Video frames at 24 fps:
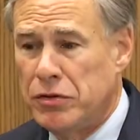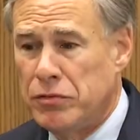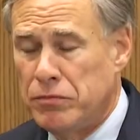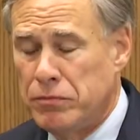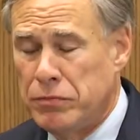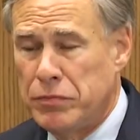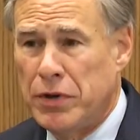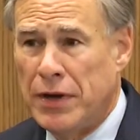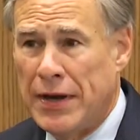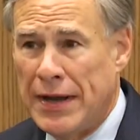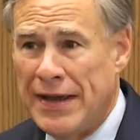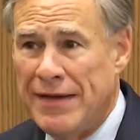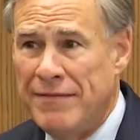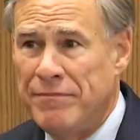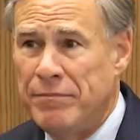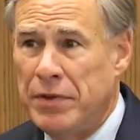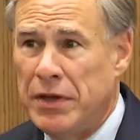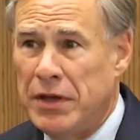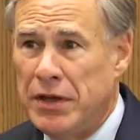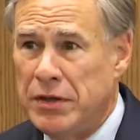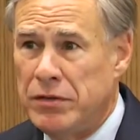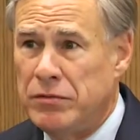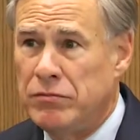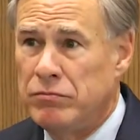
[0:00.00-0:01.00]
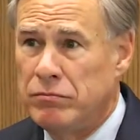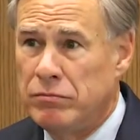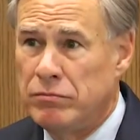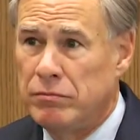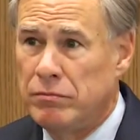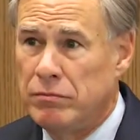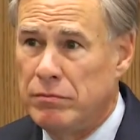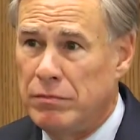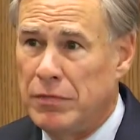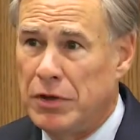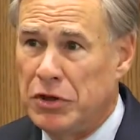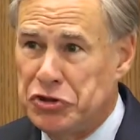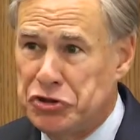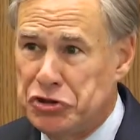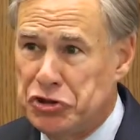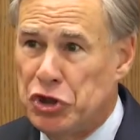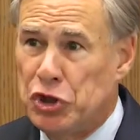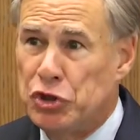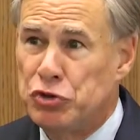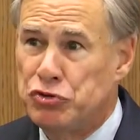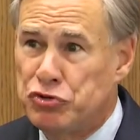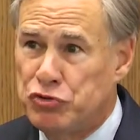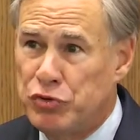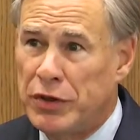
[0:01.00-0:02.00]
There have been a
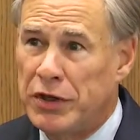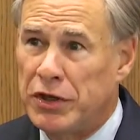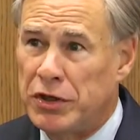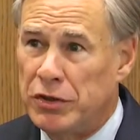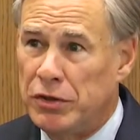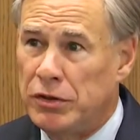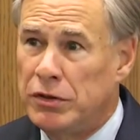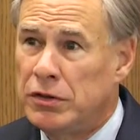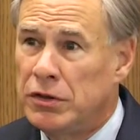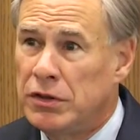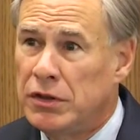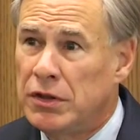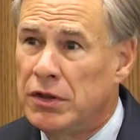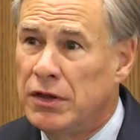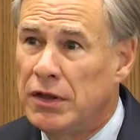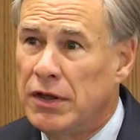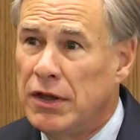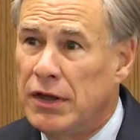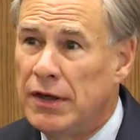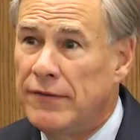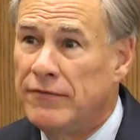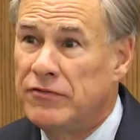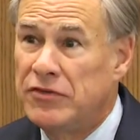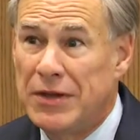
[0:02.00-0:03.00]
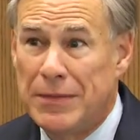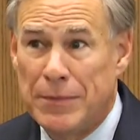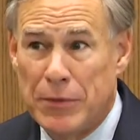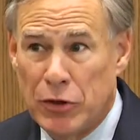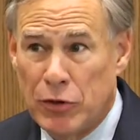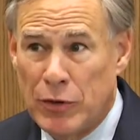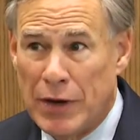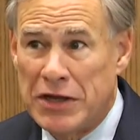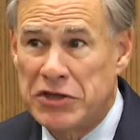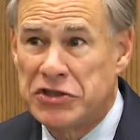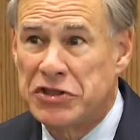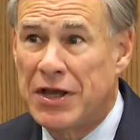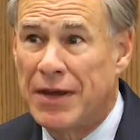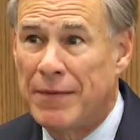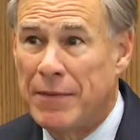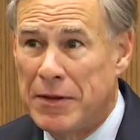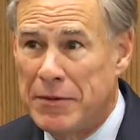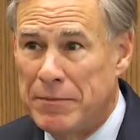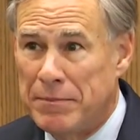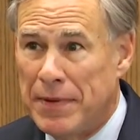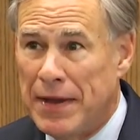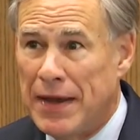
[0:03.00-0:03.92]
slow trickle of Democrats coming